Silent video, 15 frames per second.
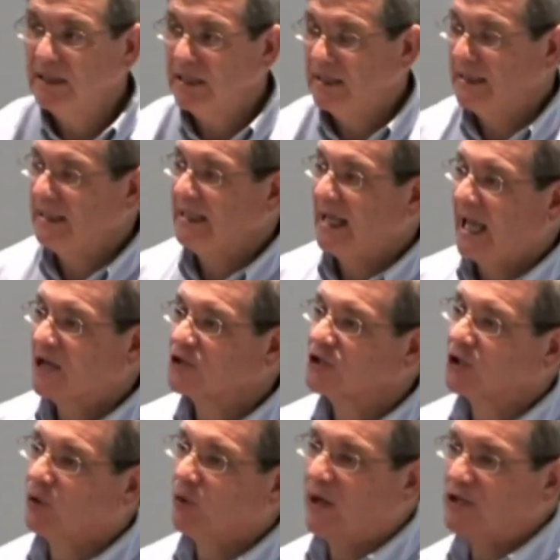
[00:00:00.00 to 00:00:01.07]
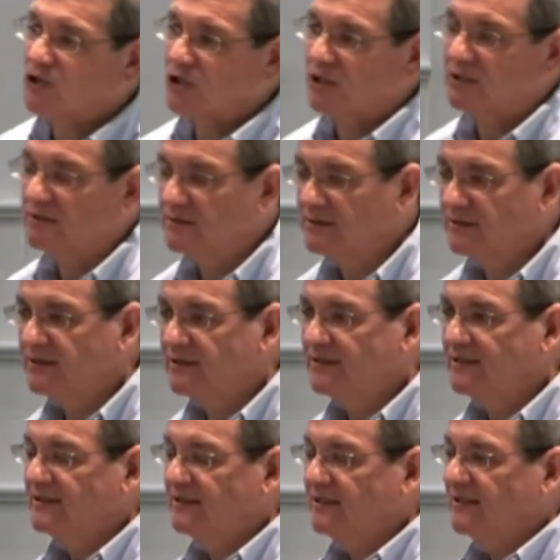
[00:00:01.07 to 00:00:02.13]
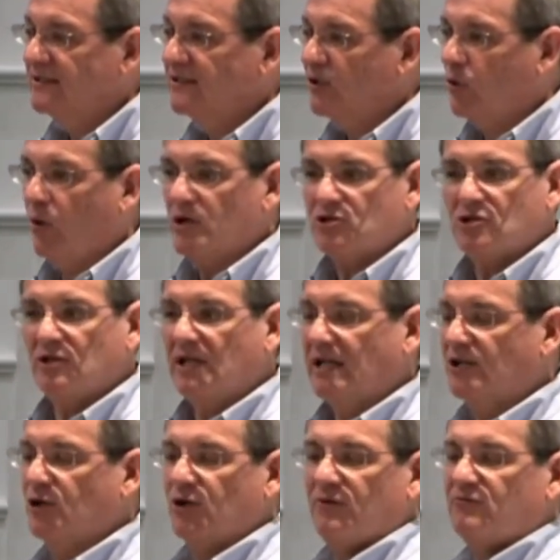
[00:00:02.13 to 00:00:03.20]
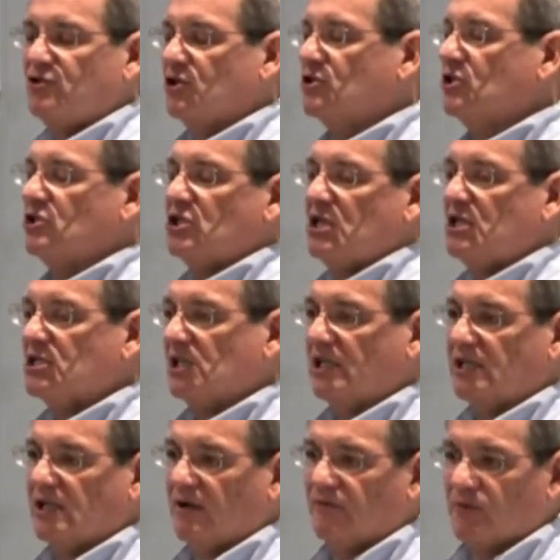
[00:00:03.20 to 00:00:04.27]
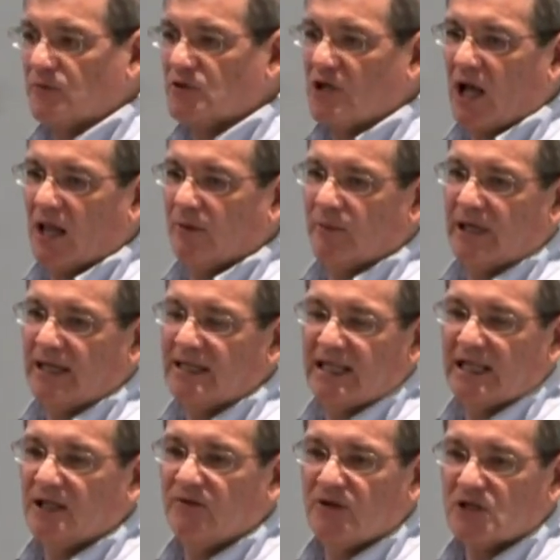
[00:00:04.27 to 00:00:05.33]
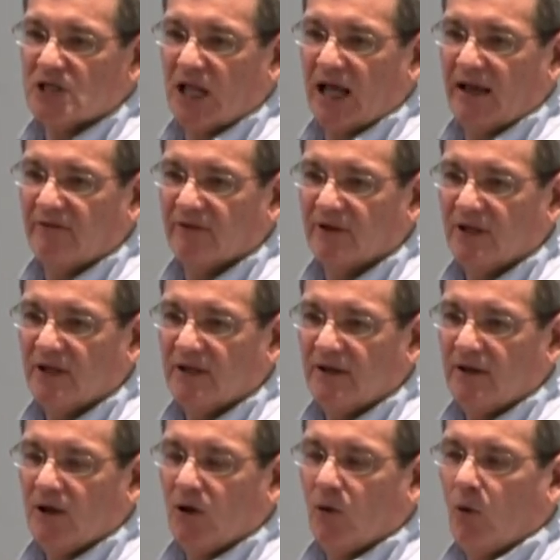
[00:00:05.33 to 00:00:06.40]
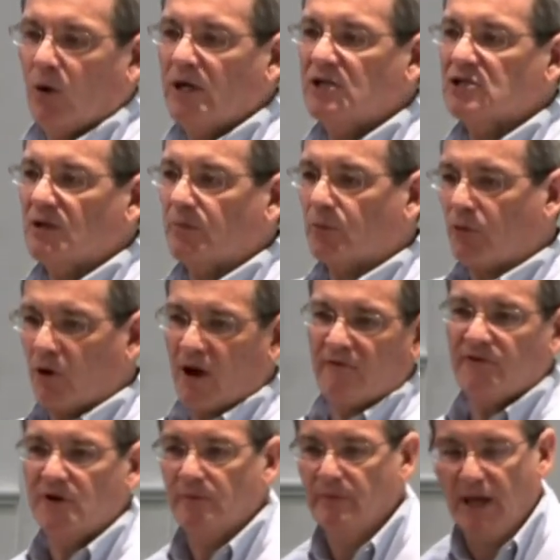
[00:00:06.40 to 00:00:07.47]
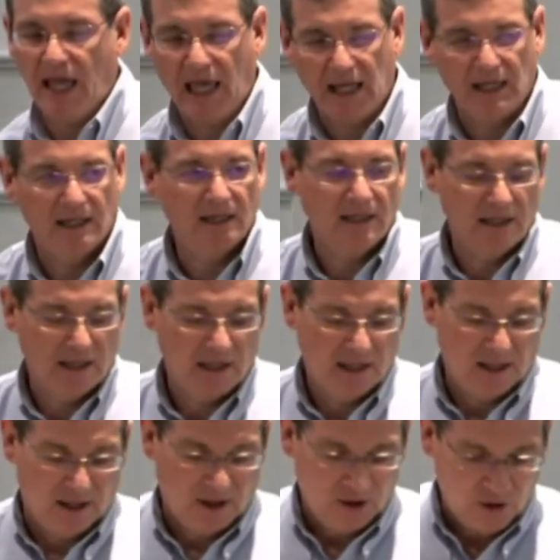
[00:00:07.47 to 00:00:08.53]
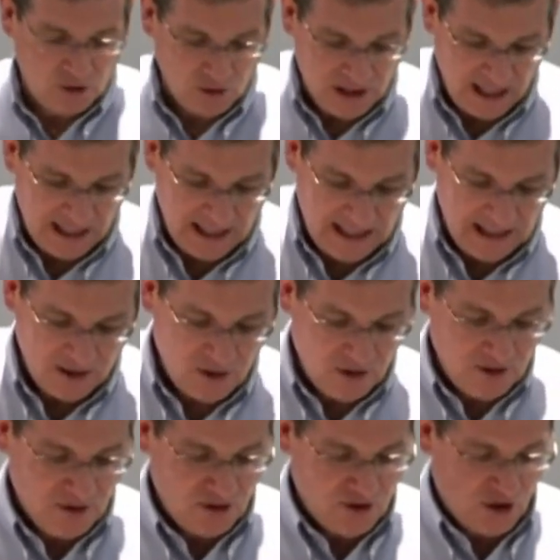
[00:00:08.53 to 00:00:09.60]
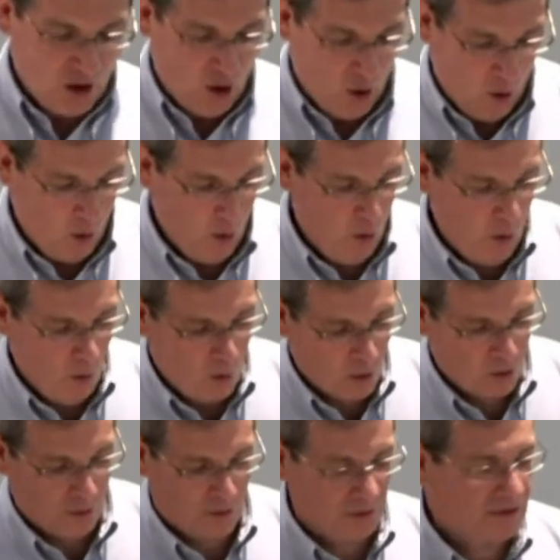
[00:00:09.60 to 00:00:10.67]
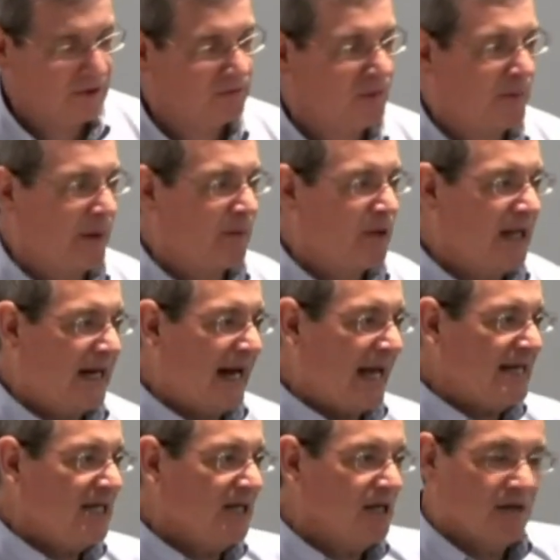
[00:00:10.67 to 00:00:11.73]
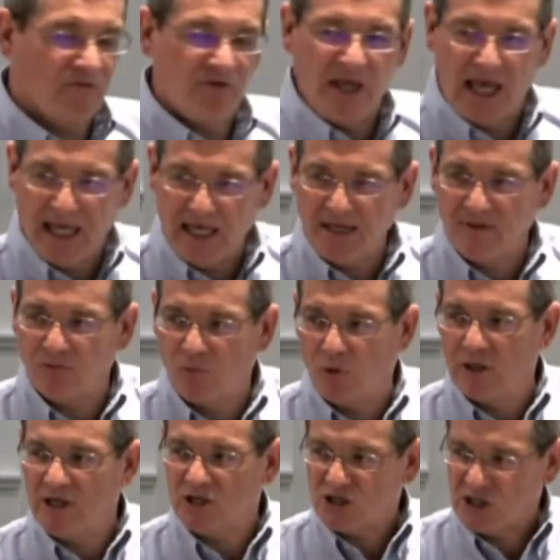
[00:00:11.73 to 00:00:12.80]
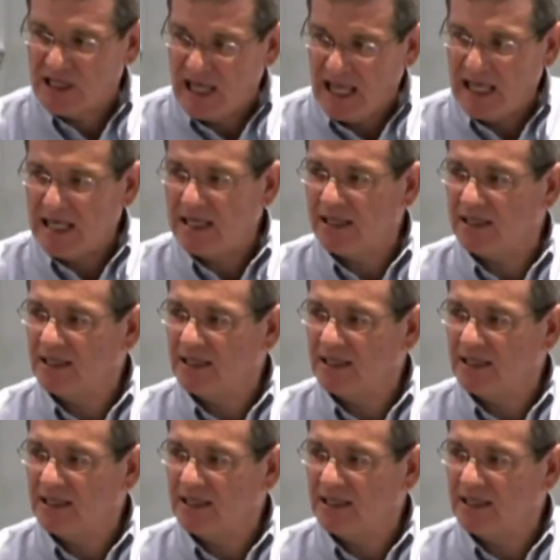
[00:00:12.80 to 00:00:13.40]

And then he asked a question, a question that could have just as easily come from Solomon at the end of his life what does it profit a man to gain the whole world? Remember that idea of gain? What is gain?